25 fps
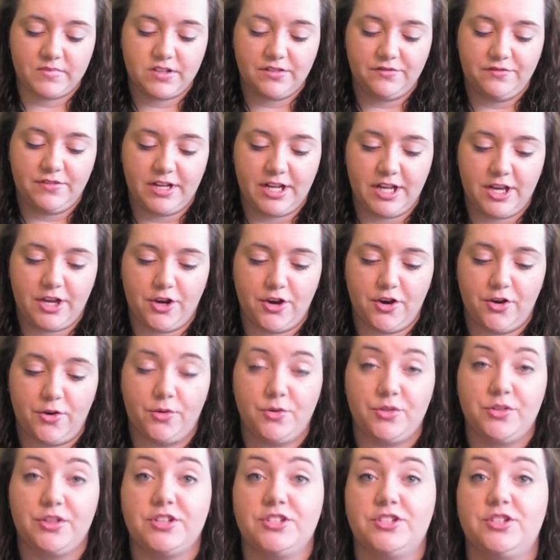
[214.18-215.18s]
video,
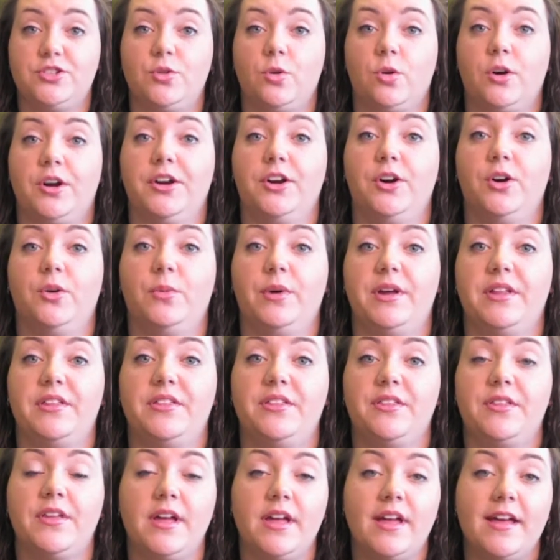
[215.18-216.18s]
the tutorial
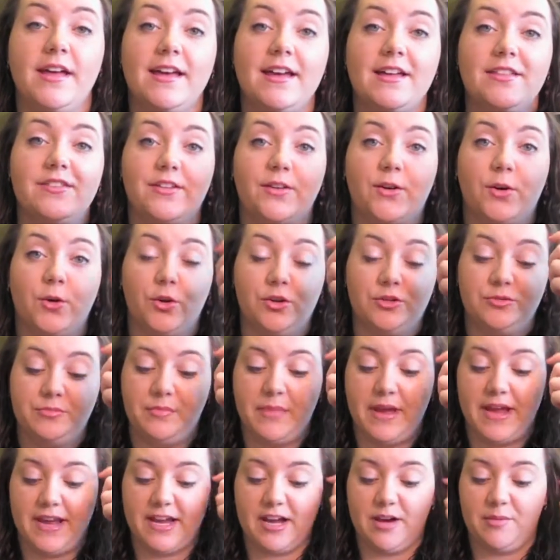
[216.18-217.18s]
with the golden
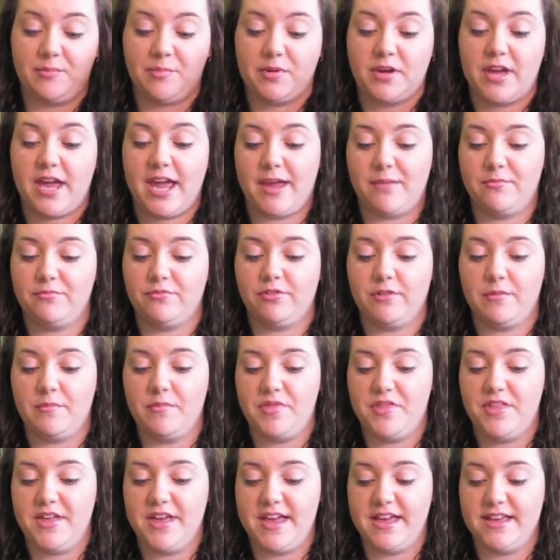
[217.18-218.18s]
makeup, came
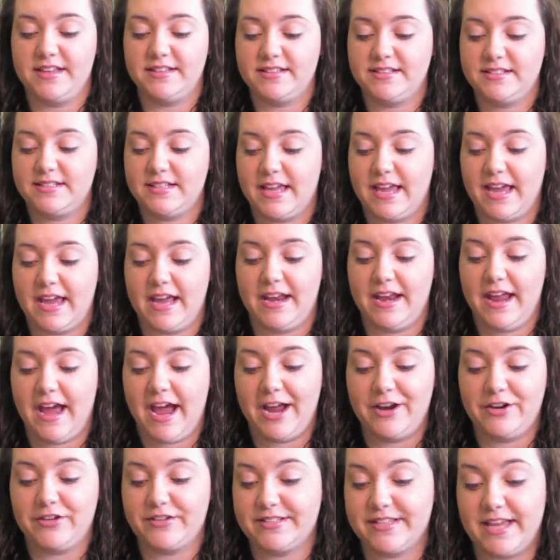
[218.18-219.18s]
from this, and
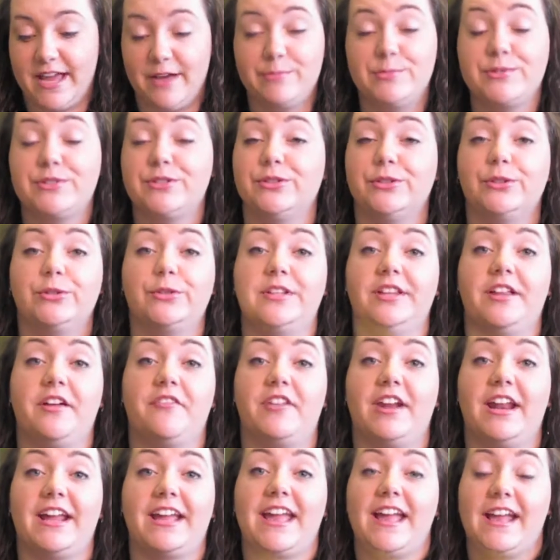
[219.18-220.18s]
I just absolutely love
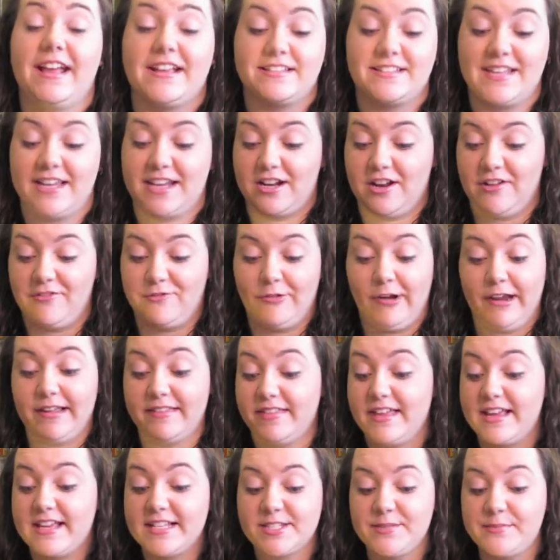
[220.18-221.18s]
it. I can't say enough great
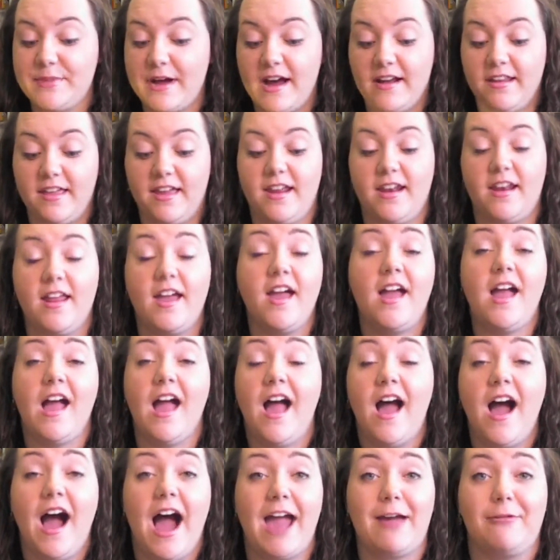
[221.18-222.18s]
things about it.
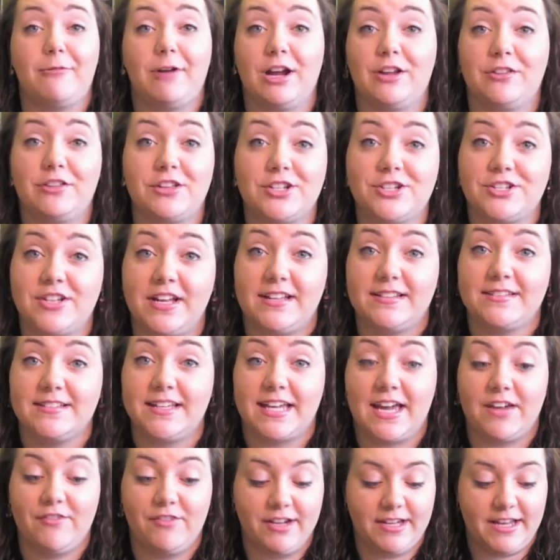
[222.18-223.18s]
I wear these shades
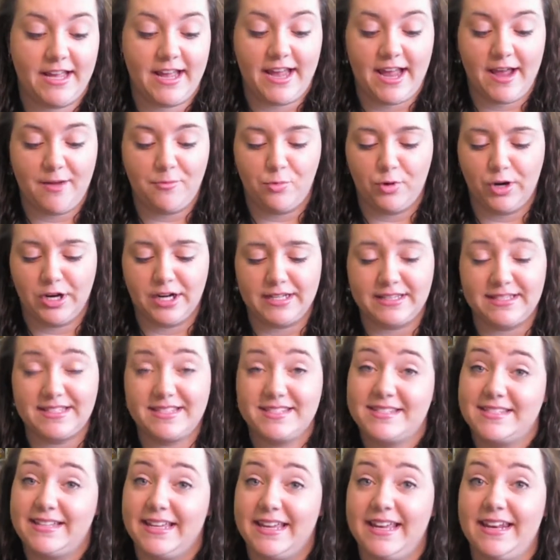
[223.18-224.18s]
like every day. I'm wearing
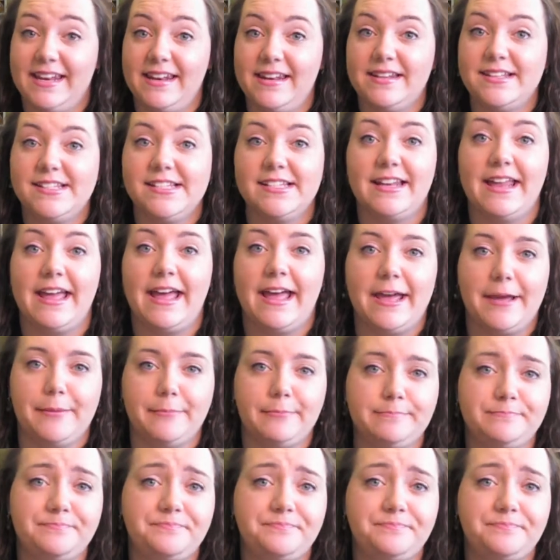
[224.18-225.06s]
Sin today